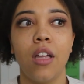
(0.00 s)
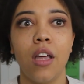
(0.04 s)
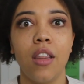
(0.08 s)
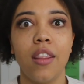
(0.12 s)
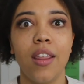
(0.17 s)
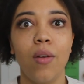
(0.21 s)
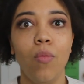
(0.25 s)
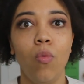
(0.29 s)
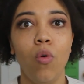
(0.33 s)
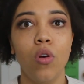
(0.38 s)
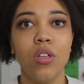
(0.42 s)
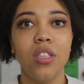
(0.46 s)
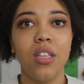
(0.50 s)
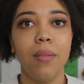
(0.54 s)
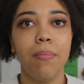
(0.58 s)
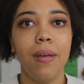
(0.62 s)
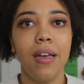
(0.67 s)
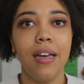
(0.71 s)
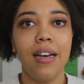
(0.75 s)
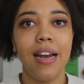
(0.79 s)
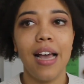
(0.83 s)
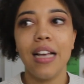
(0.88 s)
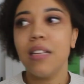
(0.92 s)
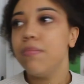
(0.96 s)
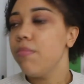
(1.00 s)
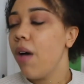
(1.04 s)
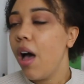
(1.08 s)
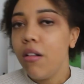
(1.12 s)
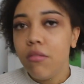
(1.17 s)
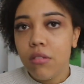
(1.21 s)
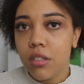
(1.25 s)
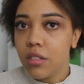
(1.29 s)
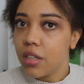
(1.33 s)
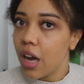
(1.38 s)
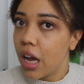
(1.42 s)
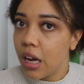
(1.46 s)
then what's the big next
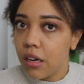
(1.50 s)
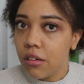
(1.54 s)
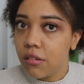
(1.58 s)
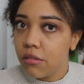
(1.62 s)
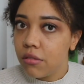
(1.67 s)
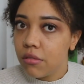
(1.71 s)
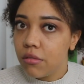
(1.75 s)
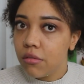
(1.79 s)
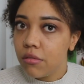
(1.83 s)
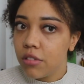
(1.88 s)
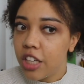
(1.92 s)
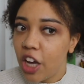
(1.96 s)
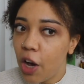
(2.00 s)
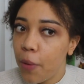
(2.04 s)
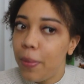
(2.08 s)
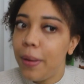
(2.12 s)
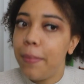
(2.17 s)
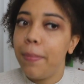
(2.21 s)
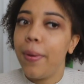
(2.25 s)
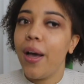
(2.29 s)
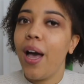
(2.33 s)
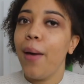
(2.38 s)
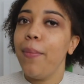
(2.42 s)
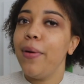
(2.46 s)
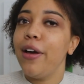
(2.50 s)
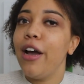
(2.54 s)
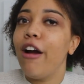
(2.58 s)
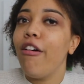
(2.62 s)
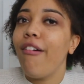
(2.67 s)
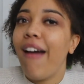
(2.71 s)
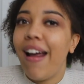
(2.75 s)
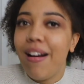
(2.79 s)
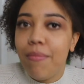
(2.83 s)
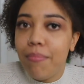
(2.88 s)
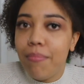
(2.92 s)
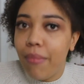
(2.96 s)
milestone? It'll be becoming a
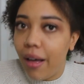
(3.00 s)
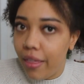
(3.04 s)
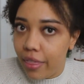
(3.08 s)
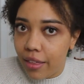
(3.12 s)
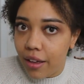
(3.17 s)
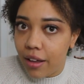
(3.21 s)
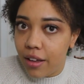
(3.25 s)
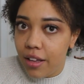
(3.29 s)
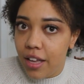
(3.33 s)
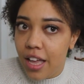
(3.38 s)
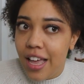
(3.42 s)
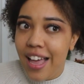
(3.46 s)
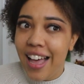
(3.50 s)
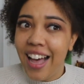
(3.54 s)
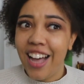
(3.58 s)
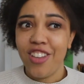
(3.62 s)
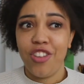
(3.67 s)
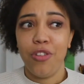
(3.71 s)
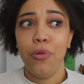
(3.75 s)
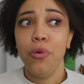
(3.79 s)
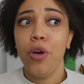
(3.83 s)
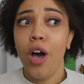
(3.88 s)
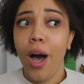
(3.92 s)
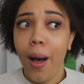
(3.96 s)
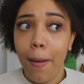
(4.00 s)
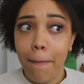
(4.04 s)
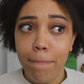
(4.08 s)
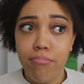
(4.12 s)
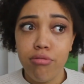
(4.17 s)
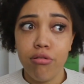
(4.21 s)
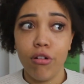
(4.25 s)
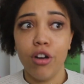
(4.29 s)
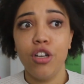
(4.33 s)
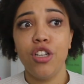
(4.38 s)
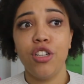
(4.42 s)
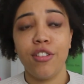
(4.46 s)
grandmother, and you can't
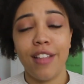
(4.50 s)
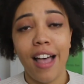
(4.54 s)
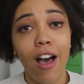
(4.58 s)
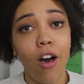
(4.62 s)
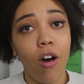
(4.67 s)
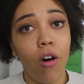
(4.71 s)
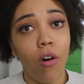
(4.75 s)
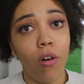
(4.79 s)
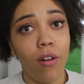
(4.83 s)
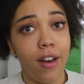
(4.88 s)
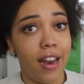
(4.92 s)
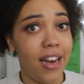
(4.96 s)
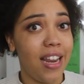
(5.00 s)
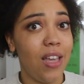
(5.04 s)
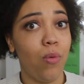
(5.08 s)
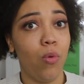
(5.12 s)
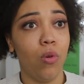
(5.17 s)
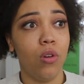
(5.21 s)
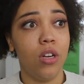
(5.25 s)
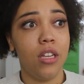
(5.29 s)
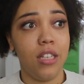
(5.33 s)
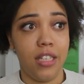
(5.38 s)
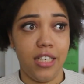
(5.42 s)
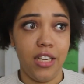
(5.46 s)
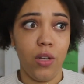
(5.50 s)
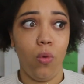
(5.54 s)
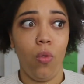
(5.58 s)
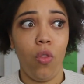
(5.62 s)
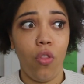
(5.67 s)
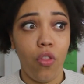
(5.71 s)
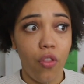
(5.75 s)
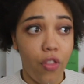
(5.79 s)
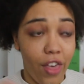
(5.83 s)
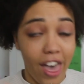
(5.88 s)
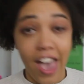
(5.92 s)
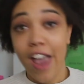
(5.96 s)
push that on anyone until
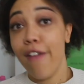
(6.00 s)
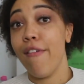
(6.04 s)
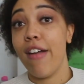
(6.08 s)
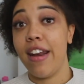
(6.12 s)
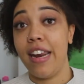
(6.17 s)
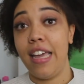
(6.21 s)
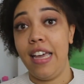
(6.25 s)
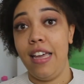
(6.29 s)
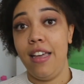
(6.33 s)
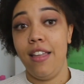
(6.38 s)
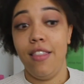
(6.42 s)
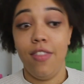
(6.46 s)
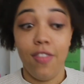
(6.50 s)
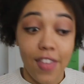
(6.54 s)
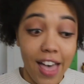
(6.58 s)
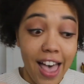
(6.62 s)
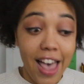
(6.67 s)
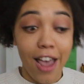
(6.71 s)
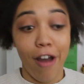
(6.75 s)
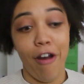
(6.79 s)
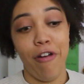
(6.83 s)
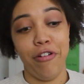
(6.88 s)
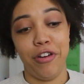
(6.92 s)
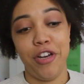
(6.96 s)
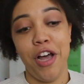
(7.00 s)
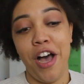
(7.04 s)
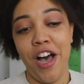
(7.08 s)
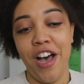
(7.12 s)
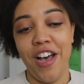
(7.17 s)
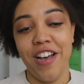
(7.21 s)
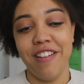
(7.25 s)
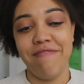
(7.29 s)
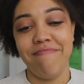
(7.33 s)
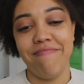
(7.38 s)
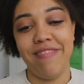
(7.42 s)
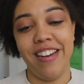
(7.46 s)
they're ready in their own
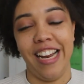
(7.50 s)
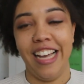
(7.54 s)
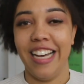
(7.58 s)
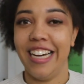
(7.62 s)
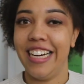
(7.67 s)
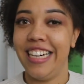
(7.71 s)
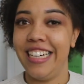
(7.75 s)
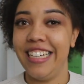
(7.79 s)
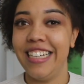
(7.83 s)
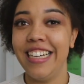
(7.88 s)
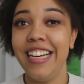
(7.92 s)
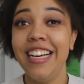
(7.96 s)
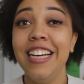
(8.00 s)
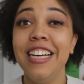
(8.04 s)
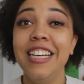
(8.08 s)
timeline.